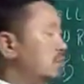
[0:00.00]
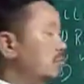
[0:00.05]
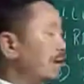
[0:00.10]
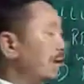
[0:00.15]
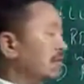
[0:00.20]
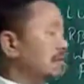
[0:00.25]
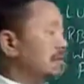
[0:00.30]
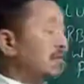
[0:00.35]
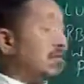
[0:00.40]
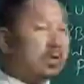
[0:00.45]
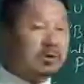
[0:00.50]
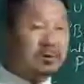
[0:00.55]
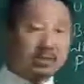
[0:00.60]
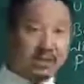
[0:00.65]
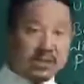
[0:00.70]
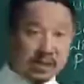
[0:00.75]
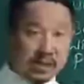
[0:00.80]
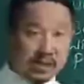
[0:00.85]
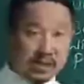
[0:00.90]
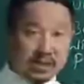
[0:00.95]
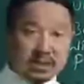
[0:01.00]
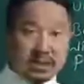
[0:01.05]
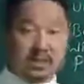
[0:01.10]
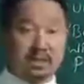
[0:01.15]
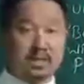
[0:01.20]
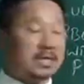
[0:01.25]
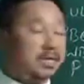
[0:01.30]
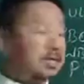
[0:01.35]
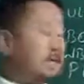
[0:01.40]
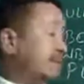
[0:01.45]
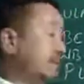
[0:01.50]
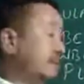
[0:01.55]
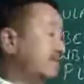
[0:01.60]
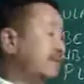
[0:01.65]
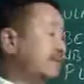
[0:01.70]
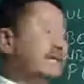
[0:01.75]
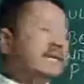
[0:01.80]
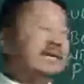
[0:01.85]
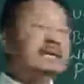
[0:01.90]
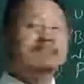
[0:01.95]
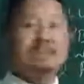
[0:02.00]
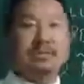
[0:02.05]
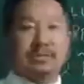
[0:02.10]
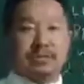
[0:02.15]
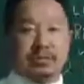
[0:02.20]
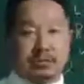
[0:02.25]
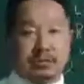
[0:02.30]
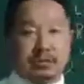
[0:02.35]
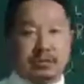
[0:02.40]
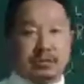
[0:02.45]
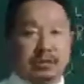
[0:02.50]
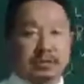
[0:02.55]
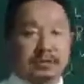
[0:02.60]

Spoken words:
1000 millimeter.